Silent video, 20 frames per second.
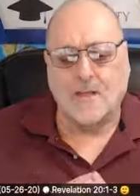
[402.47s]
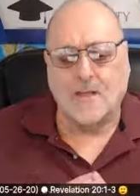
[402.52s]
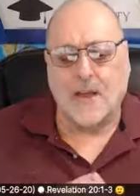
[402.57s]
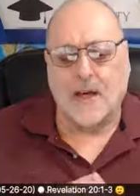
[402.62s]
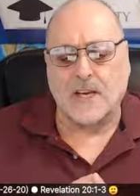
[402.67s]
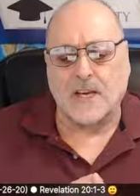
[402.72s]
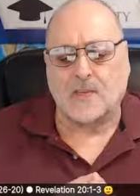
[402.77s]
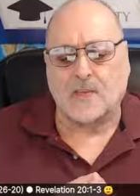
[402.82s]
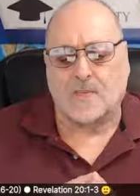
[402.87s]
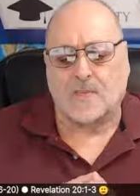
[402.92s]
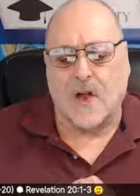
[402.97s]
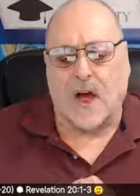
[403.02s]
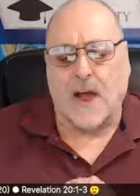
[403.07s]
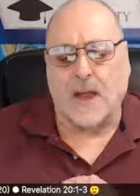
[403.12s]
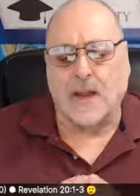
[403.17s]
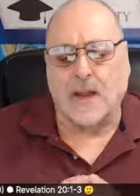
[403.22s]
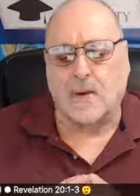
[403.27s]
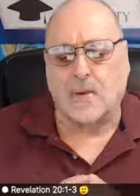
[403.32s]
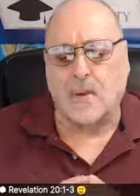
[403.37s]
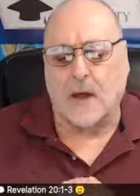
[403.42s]
that is
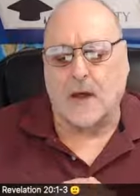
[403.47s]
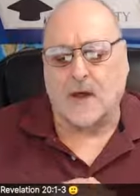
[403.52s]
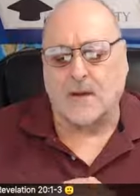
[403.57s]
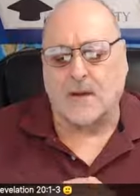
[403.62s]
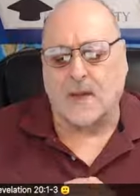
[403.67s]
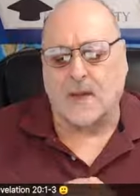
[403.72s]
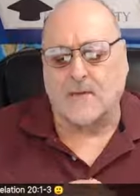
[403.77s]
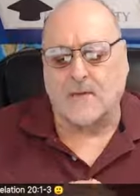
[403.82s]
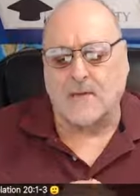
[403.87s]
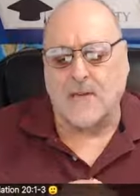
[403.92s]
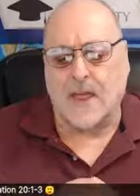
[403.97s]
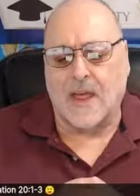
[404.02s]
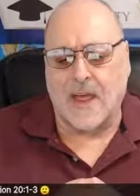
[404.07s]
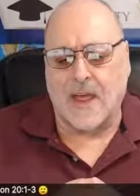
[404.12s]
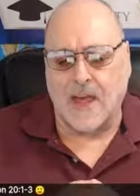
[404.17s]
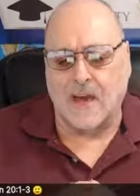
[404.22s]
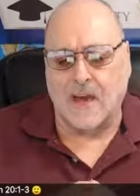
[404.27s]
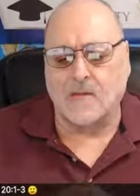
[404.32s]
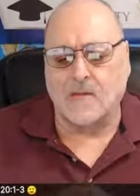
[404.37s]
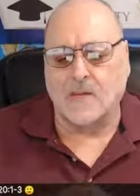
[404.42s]
flying around in the
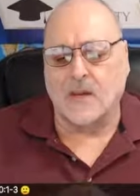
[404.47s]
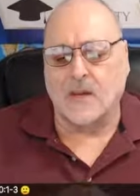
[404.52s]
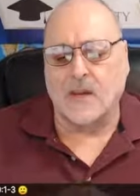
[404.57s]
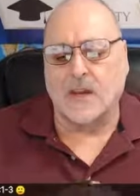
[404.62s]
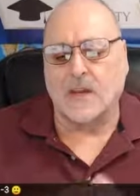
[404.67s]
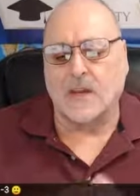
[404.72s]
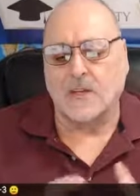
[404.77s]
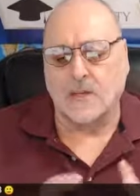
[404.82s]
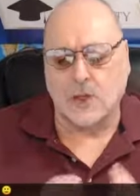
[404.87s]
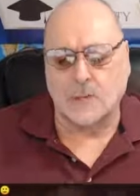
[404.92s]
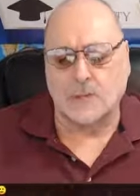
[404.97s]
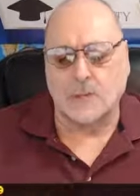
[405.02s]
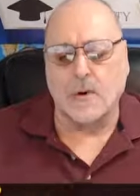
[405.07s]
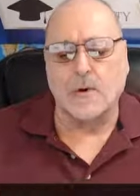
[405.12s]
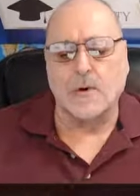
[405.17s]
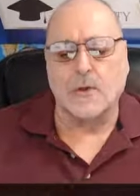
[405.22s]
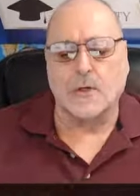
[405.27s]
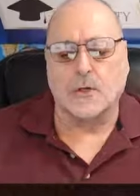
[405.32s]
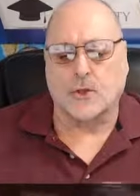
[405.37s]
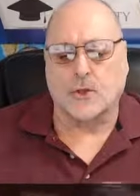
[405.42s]
heavenly,
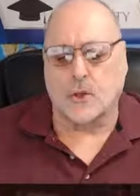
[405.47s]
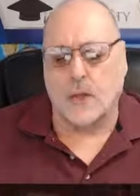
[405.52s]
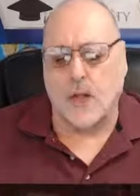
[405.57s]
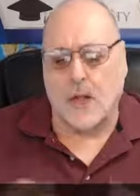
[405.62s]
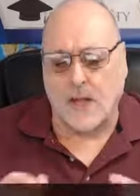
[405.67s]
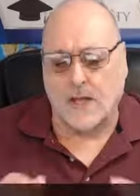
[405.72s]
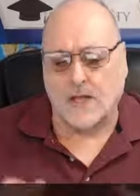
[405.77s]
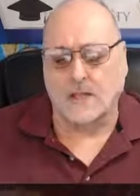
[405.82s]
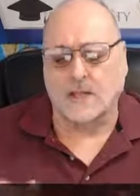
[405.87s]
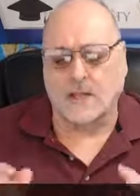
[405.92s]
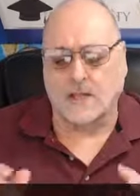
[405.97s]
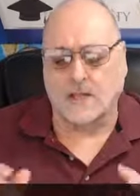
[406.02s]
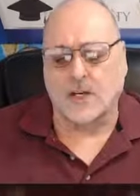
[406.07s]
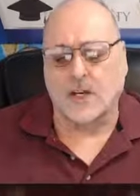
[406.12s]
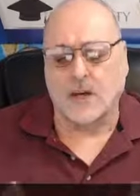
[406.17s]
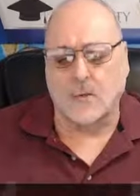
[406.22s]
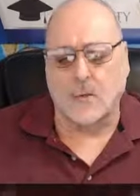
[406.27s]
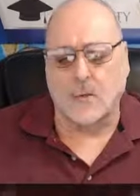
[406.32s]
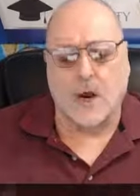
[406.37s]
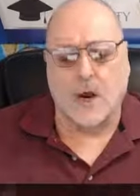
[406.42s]
spiritual,
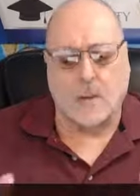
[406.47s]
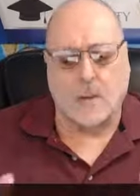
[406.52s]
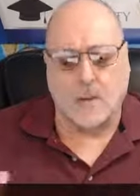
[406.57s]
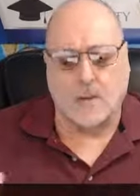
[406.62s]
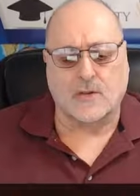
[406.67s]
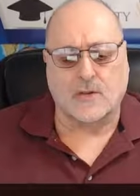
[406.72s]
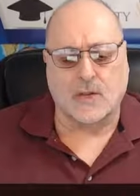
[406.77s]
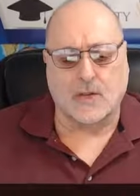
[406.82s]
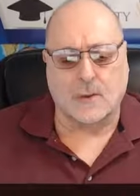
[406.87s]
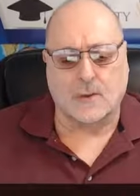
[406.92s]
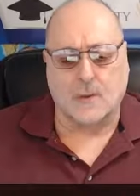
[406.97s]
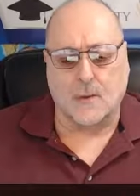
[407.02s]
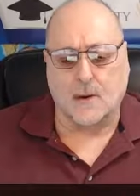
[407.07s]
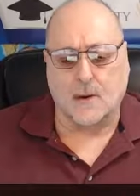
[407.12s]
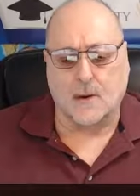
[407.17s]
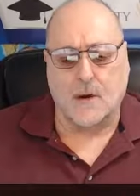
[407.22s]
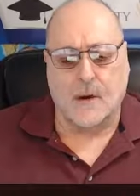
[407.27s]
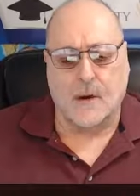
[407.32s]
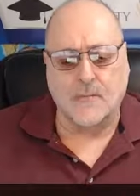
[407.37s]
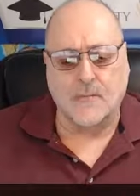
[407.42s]
unseen realm of
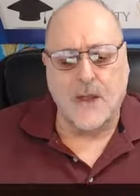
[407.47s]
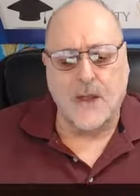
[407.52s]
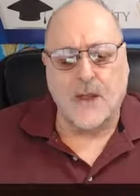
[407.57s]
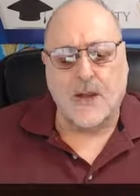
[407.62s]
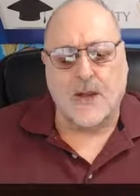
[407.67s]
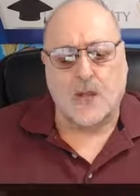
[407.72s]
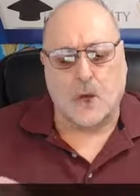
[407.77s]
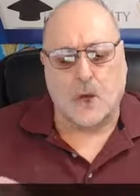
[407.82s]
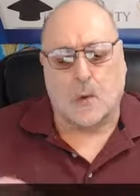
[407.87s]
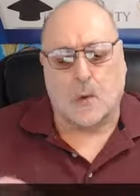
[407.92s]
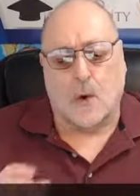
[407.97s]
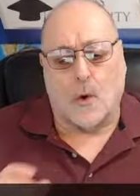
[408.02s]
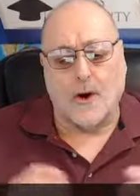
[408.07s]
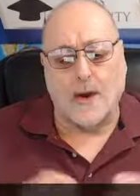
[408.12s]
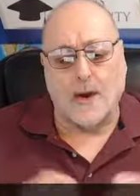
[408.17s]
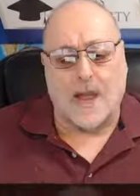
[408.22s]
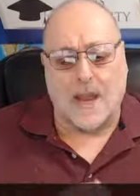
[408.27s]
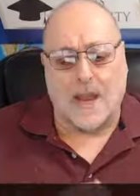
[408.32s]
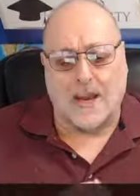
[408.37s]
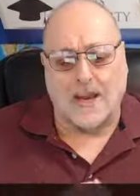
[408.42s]
spirit. The
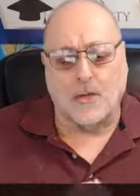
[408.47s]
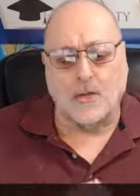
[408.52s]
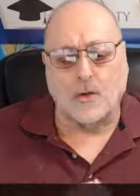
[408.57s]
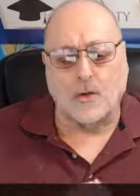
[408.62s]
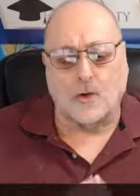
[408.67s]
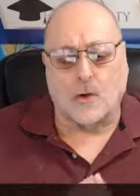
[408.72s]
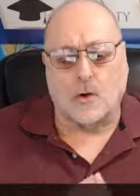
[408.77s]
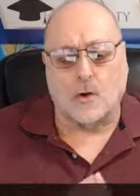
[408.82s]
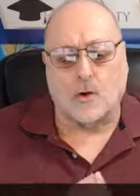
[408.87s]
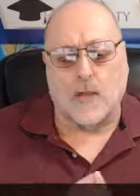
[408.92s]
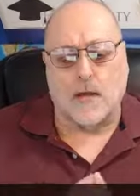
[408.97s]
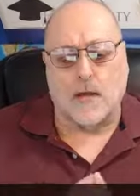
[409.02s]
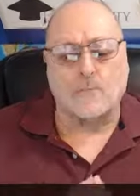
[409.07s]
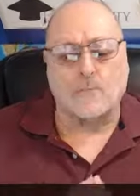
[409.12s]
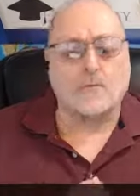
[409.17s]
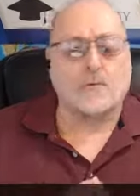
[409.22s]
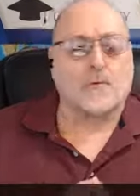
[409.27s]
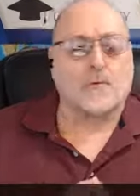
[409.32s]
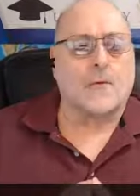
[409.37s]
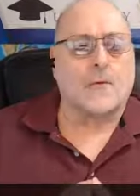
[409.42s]
word angel
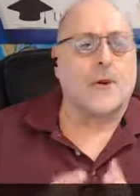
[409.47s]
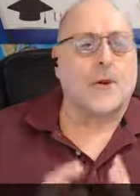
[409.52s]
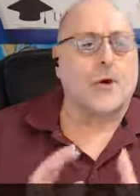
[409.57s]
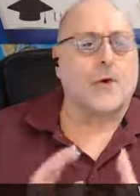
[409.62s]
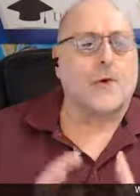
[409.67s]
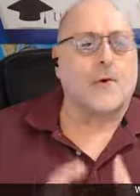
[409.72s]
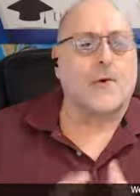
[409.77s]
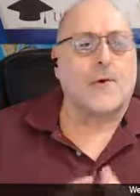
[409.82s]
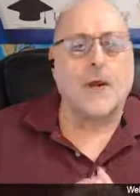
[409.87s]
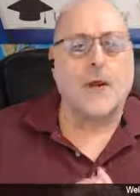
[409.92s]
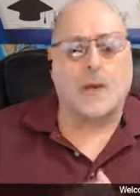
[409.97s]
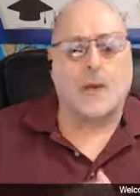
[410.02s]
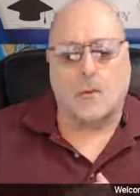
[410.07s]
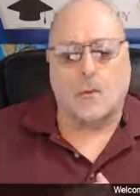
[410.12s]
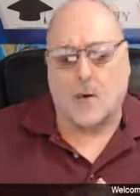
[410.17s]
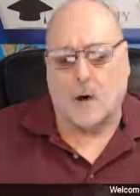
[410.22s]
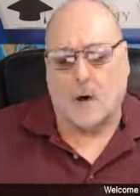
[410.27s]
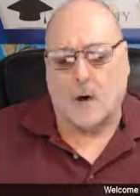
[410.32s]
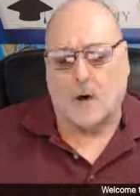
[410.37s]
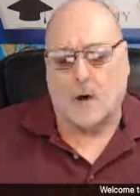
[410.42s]
comes from the Greek
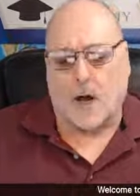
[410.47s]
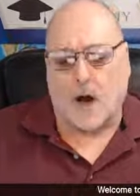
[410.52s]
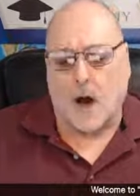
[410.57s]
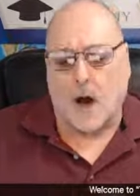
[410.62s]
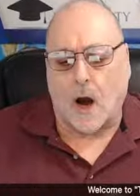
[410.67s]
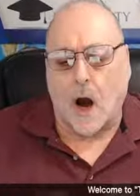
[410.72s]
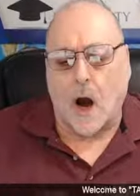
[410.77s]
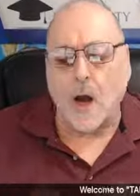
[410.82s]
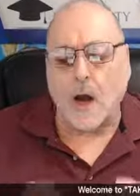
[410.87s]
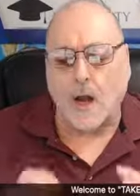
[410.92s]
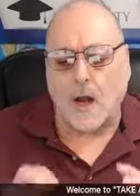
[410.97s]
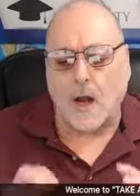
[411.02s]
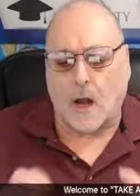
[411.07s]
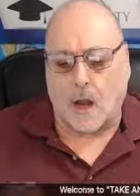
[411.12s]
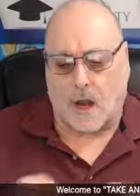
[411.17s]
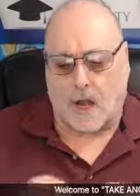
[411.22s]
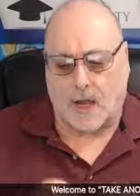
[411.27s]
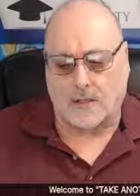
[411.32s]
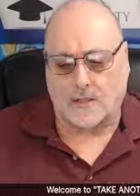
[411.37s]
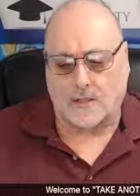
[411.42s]
word
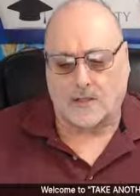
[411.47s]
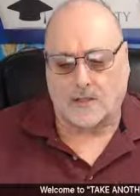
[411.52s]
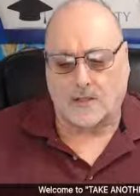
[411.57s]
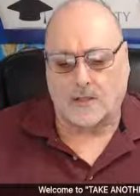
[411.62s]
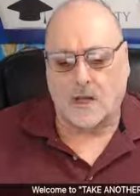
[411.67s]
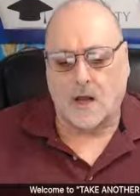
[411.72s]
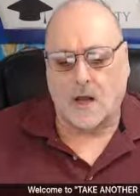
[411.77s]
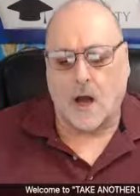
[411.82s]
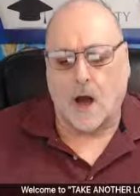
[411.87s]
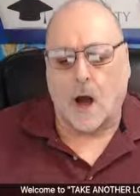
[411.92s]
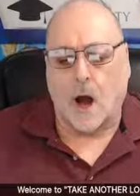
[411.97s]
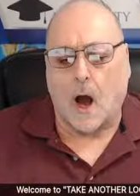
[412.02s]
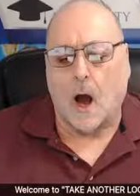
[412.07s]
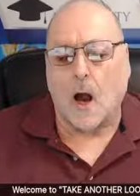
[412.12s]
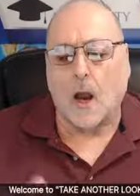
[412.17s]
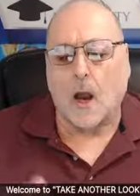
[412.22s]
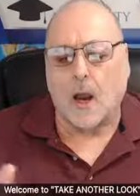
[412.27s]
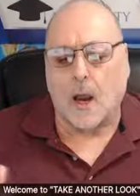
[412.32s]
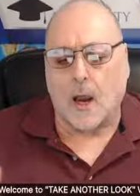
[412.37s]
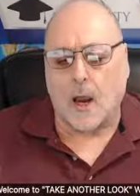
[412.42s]
angelos,
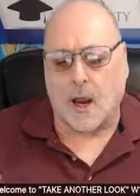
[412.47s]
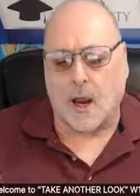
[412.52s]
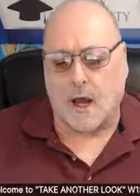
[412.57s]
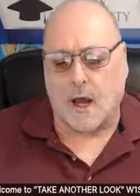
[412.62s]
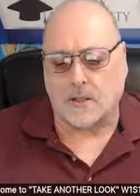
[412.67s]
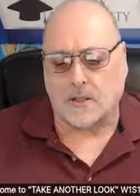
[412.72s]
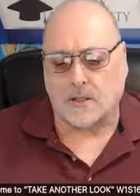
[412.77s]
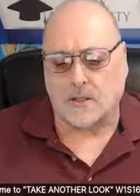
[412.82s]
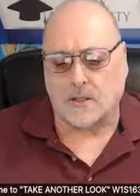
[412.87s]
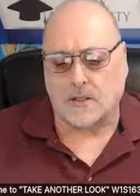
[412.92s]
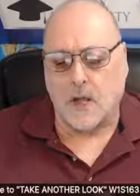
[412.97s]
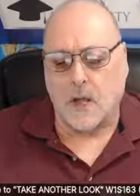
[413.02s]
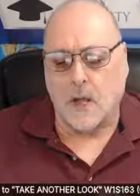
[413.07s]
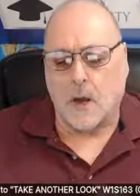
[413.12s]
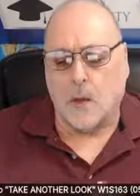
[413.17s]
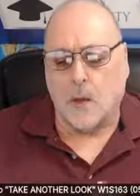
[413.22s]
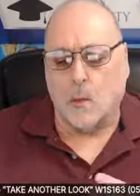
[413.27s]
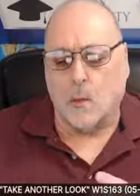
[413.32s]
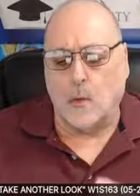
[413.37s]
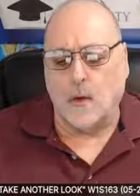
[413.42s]
angelos,
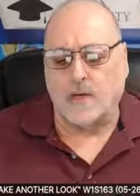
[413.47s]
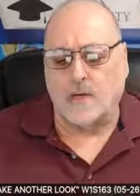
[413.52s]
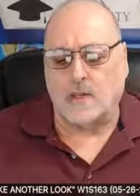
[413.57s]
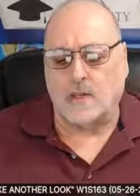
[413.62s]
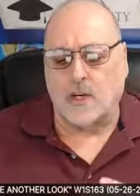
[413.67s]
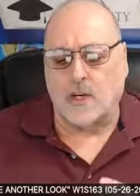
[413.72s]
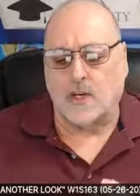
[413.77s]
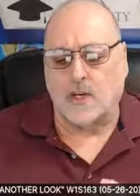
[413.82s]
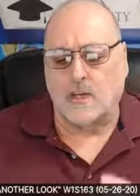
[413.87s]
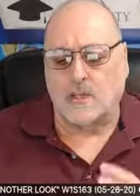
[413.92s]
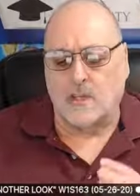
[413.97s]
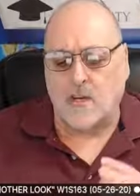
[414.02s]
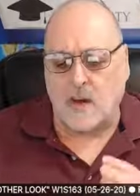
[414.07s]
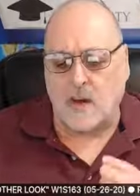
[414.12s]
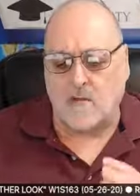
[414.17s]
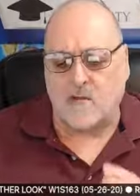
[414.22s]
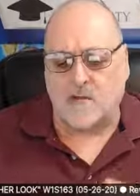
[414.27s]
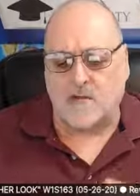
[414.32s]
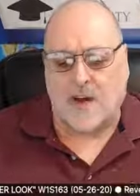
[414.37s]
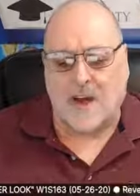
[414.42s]
which is
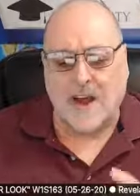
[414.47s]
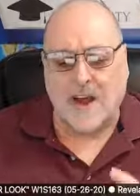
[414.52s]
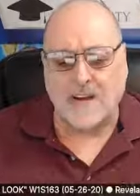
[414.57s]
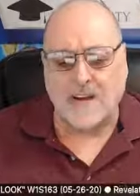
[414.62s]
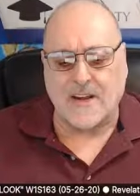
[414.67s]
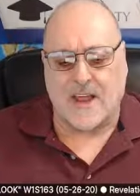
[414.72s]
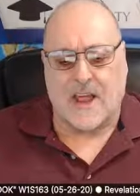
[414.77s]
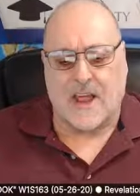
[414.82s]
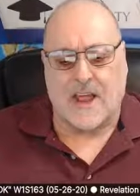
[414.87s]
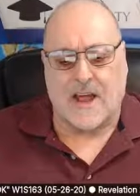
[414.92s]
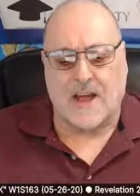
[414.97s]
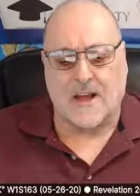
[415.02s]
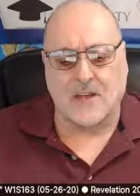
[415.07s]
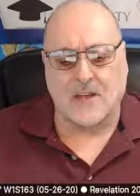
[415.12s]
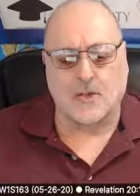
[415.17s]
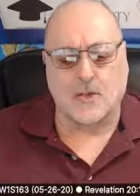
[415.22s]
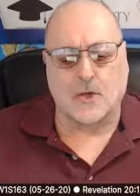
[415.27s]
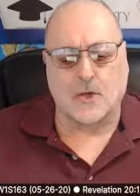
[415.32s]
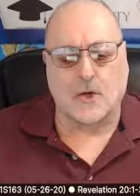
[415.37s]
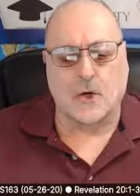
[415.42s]
defined
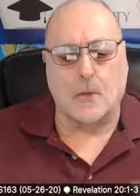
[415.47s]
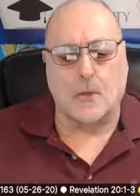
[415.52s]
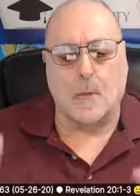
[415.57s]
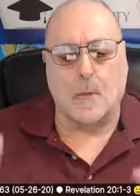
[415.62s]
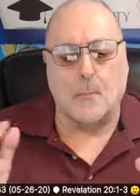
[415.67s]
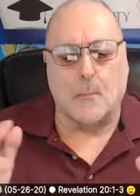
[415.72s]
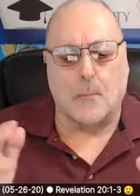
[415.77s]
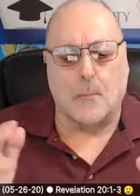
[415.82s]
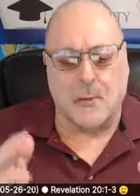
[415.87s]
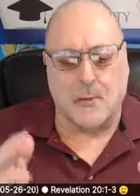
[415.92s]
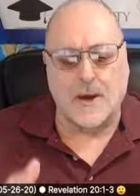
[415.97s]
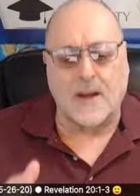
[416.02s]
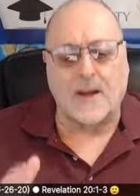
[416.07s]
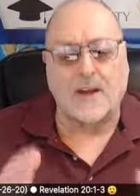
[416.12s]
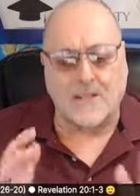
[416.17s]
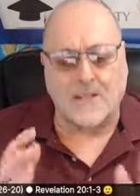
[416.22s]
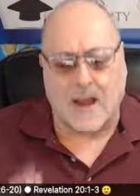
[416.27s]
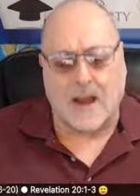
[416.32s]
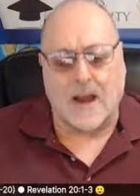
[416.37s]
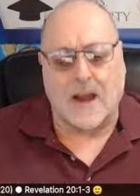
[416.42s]
as to
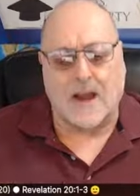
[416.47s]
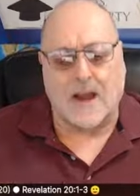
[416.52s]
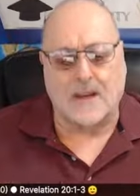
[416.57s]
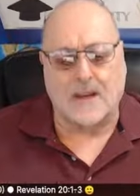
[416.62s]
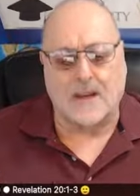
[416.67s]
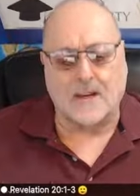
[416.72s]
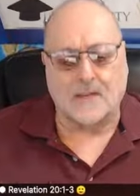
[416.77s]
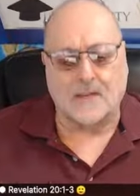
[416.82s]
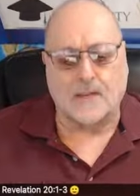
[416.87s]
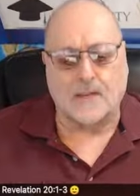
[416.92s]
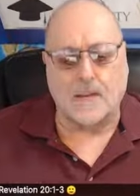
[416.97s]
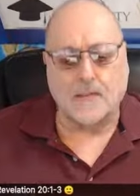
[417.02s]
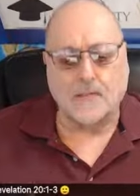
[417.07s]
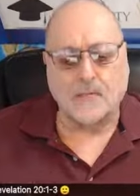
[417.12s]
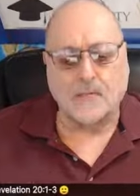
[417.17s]
bring tidings